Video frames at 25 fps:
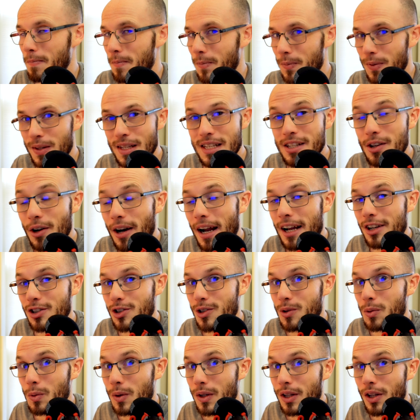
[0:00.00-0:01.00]
these are
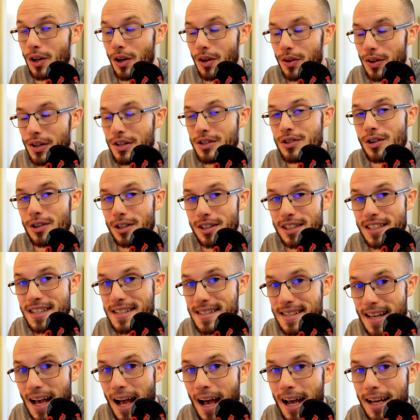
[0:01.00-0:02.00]
actually really good. These are
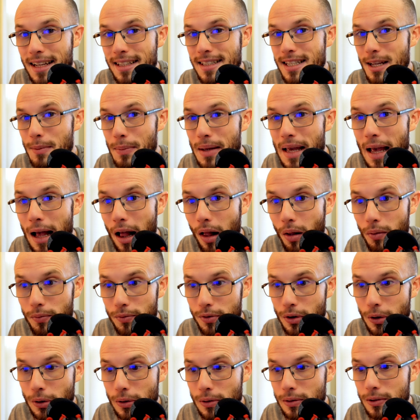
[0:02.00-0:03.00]
designed to be
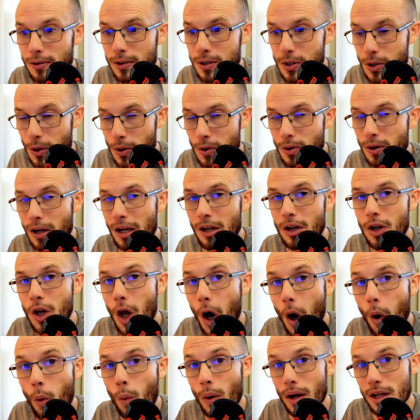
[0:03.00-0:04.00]
helpful so you can
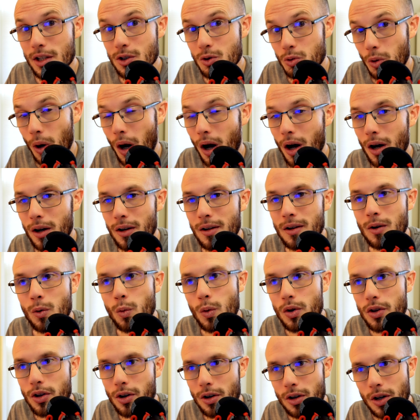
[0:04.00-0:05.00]
know what is wrong
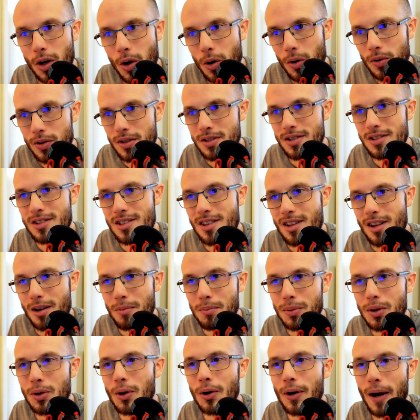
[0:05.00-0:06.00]
with your code. This is the
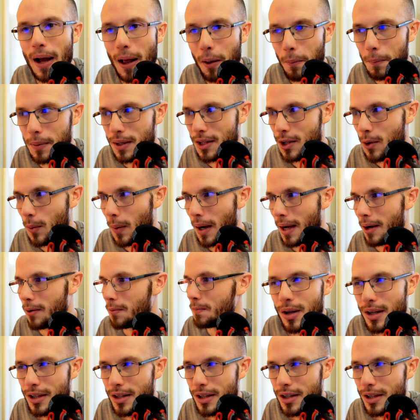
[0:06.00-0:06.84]
computer helping you out.